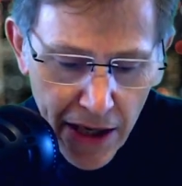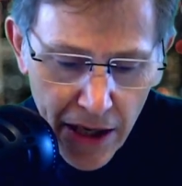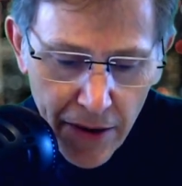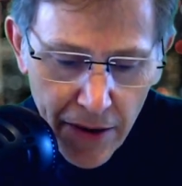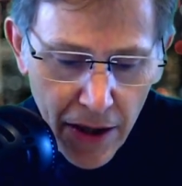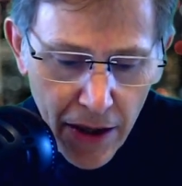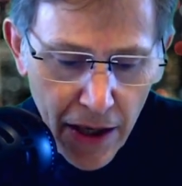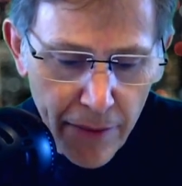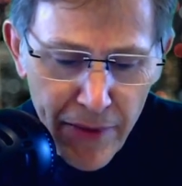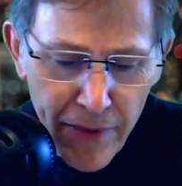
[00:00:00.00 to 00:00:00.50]

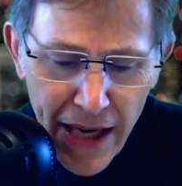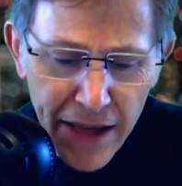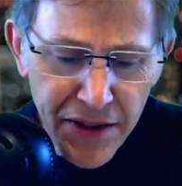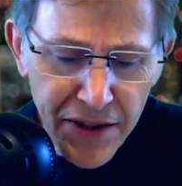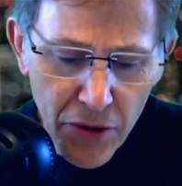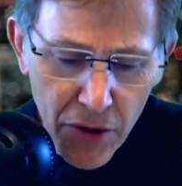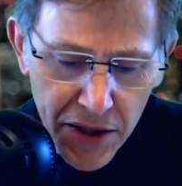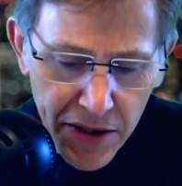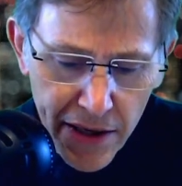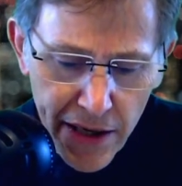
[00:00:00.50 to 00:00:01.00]
I'm not
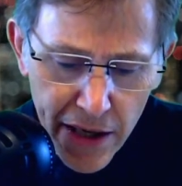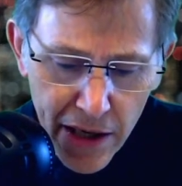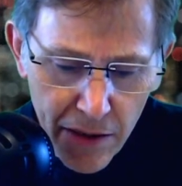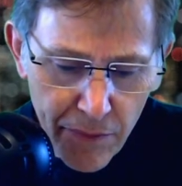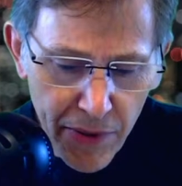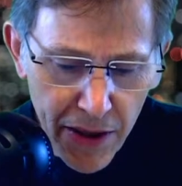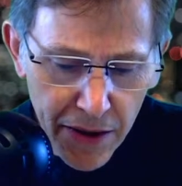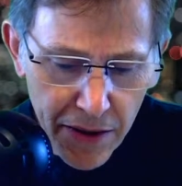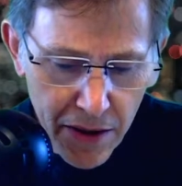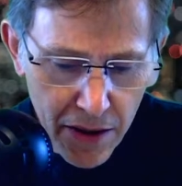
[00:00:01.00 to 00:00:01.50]
so excited
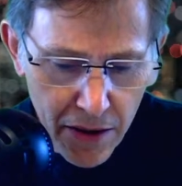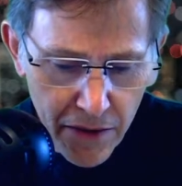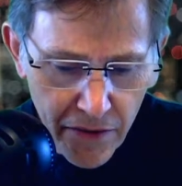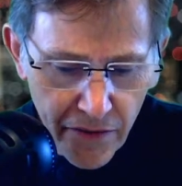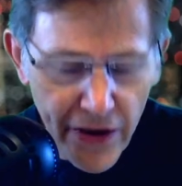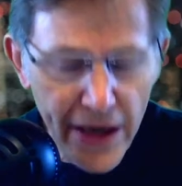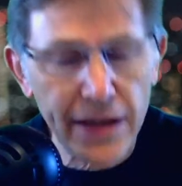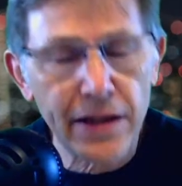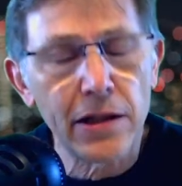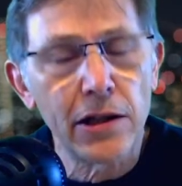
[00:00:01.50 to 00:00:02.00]
about the
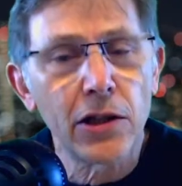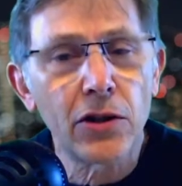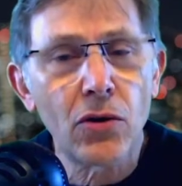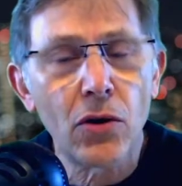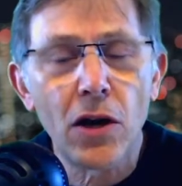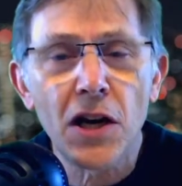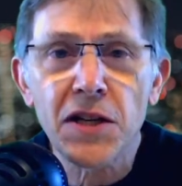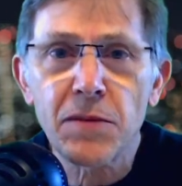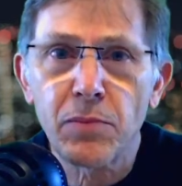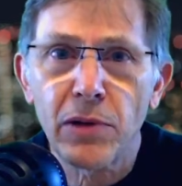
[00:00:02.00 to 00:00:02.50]
fact that
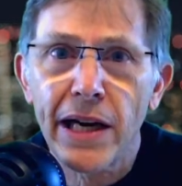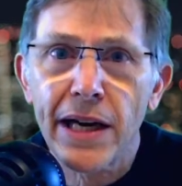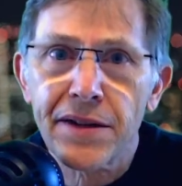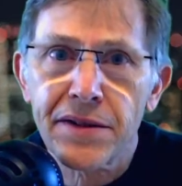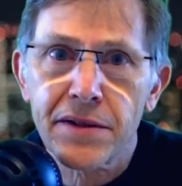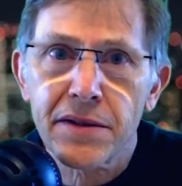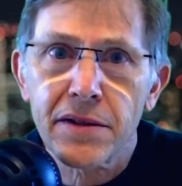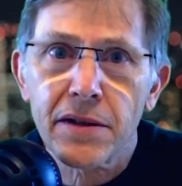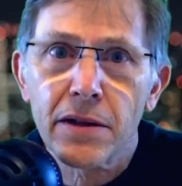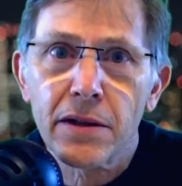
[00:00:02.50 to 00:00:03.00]
Lacrosse Blast
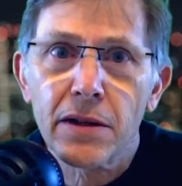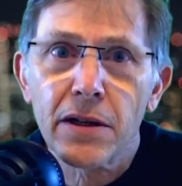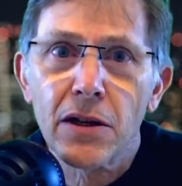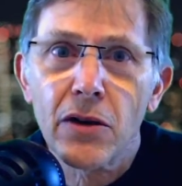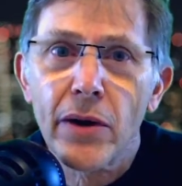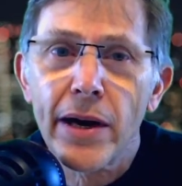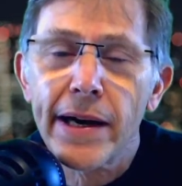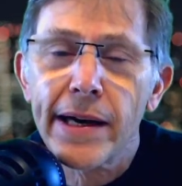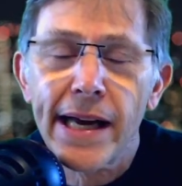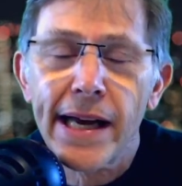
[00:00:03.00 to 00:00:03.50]
is going to go
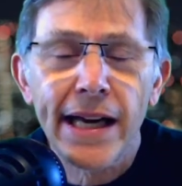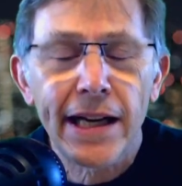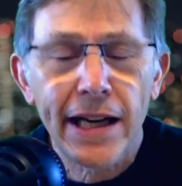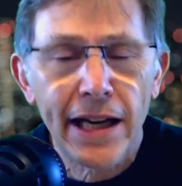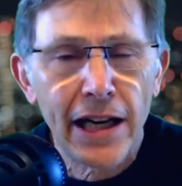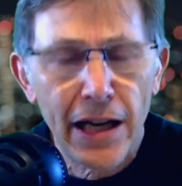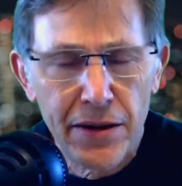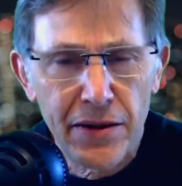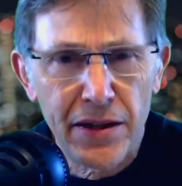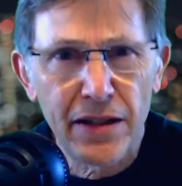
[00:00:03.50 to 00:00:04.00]
away,
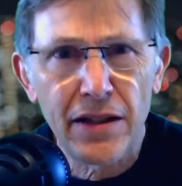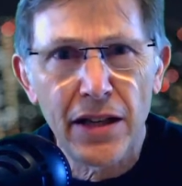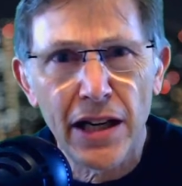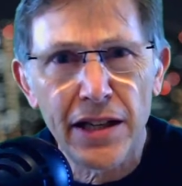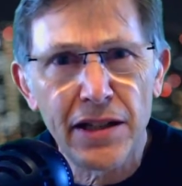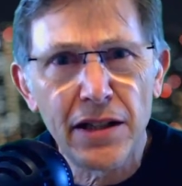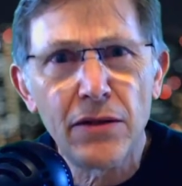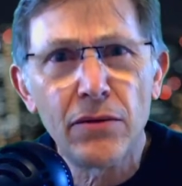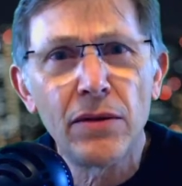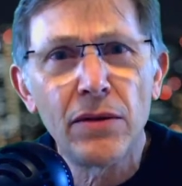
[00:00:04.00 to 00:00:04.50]
and I
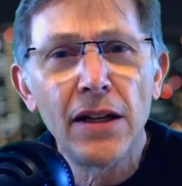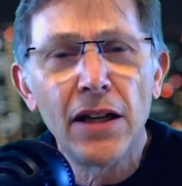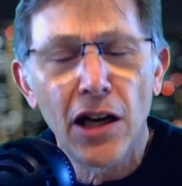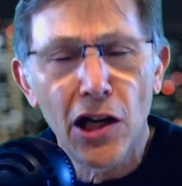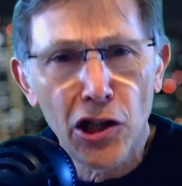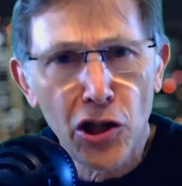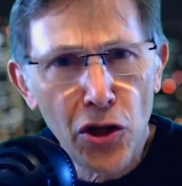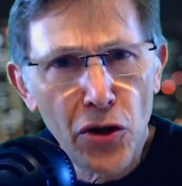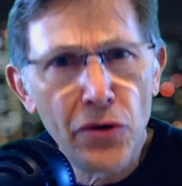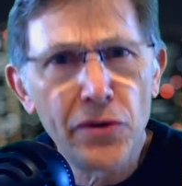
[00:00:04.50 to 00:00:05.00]
did
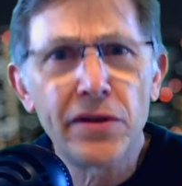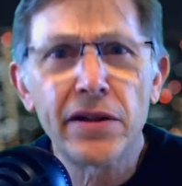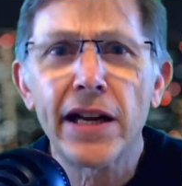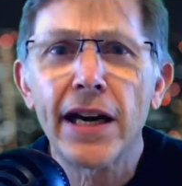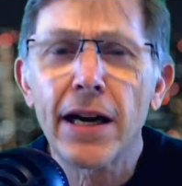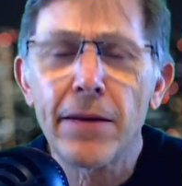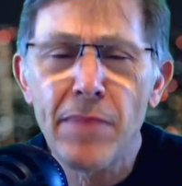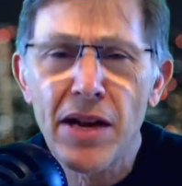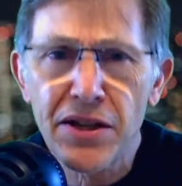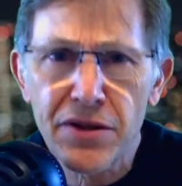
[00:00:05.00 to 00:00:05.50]
allude to
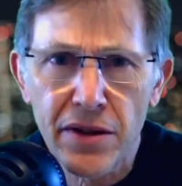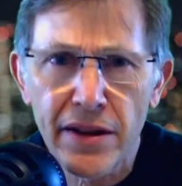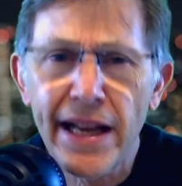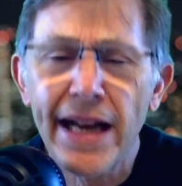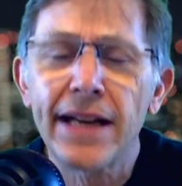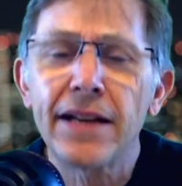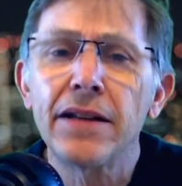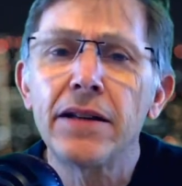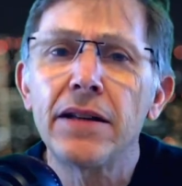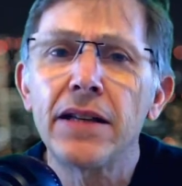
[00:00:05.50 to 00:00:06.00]
that. I mentioned
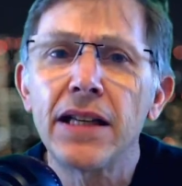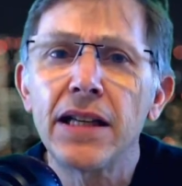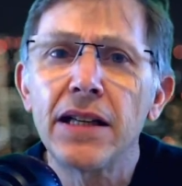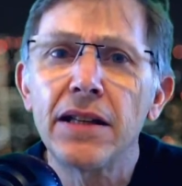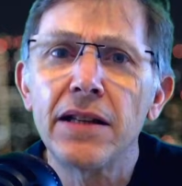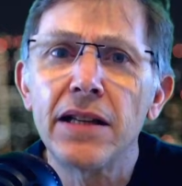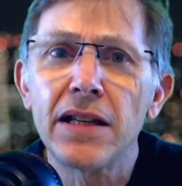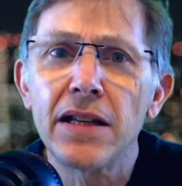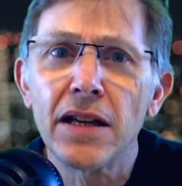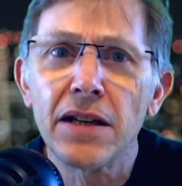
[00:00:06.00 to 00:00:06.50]
that in
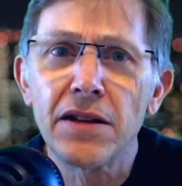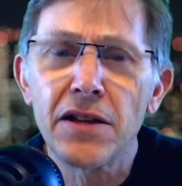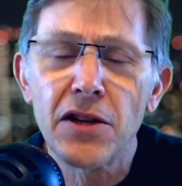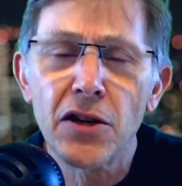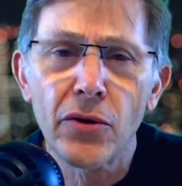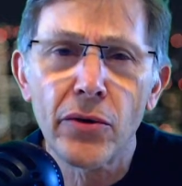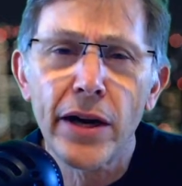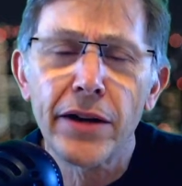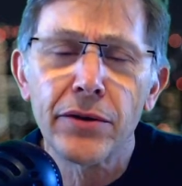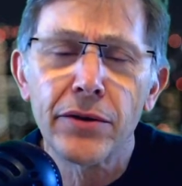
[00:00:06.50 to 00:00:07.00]
the
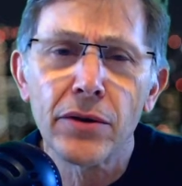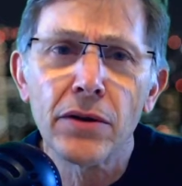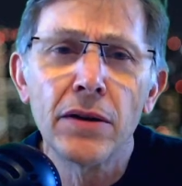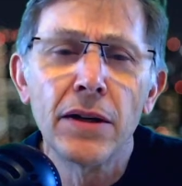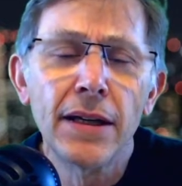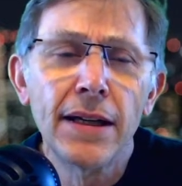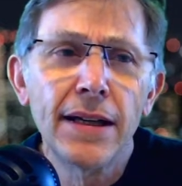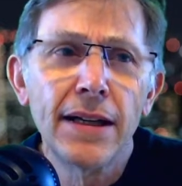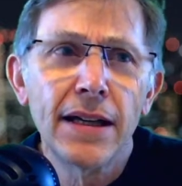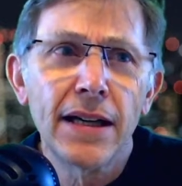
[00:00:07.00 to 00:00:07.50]
year-ender
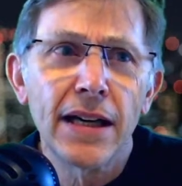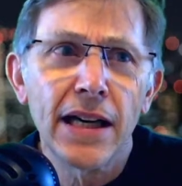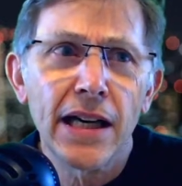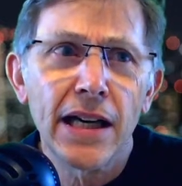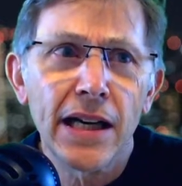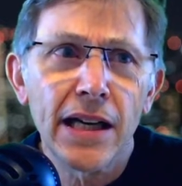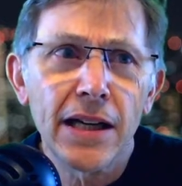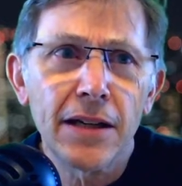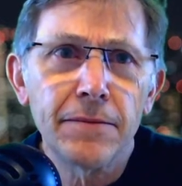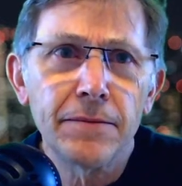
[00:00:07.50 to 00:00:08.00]

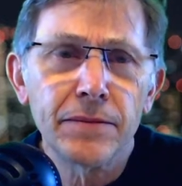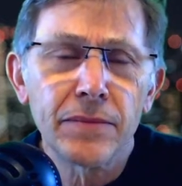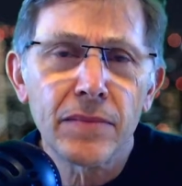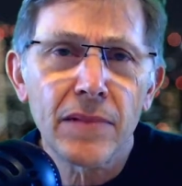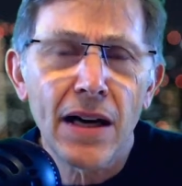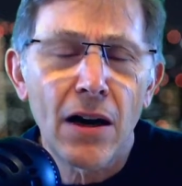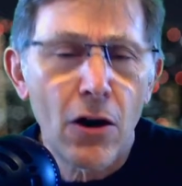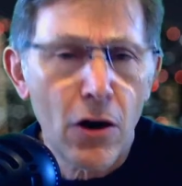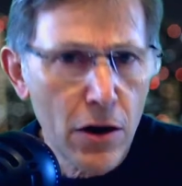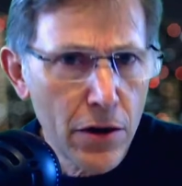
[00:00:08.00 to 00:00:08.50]

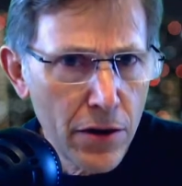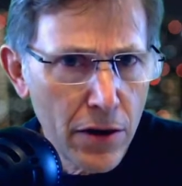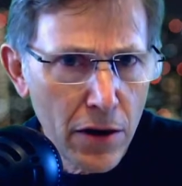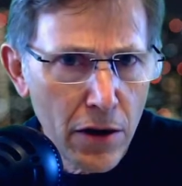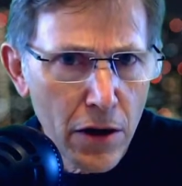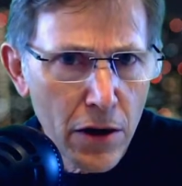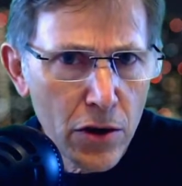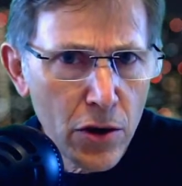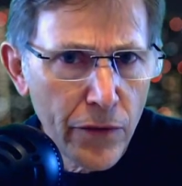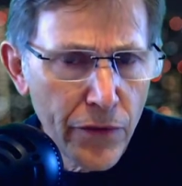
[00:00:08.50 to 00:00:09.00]

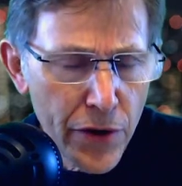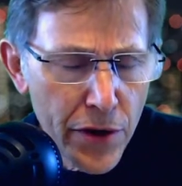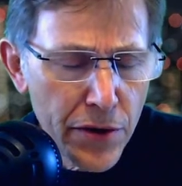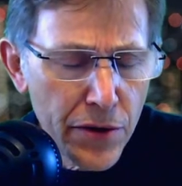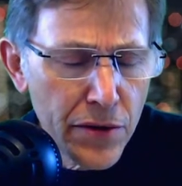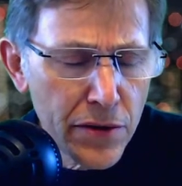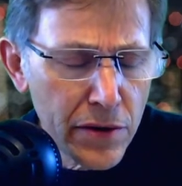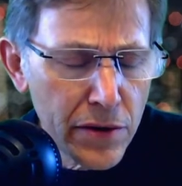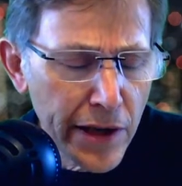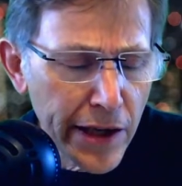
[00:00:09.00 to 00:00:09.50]
article for the
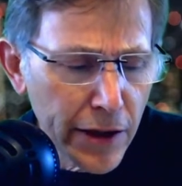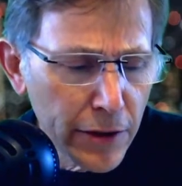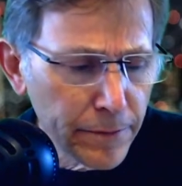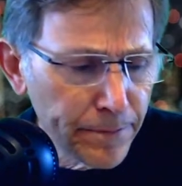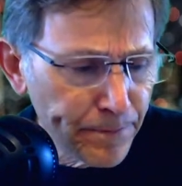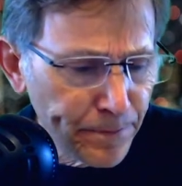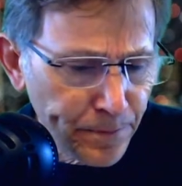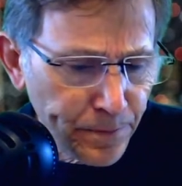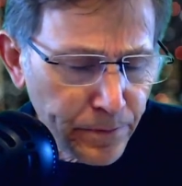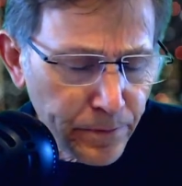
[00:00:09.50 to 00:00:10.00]
newsletter.
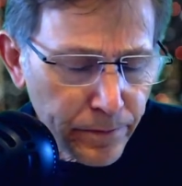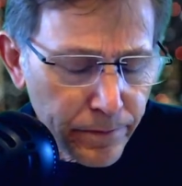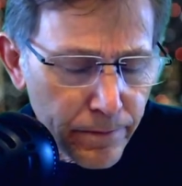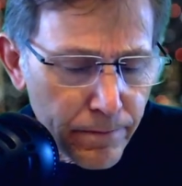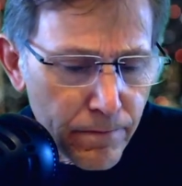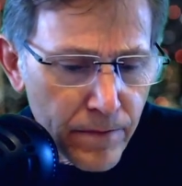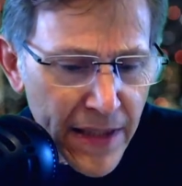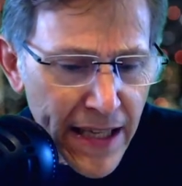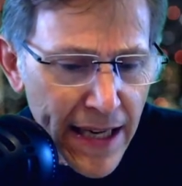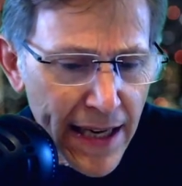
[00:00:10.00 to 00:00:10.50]

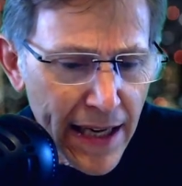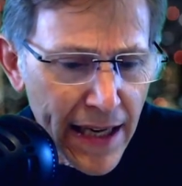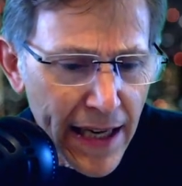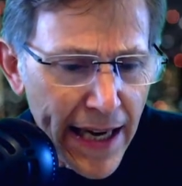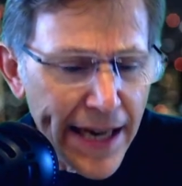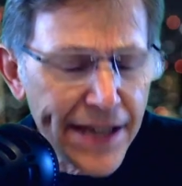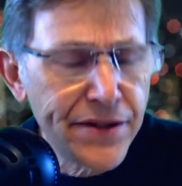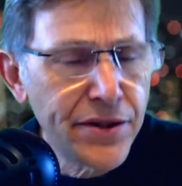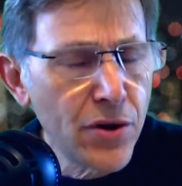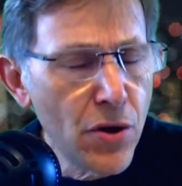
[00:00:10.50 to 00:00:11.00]

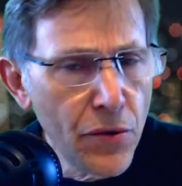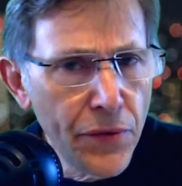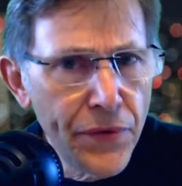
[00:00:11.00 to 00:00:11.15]
I don't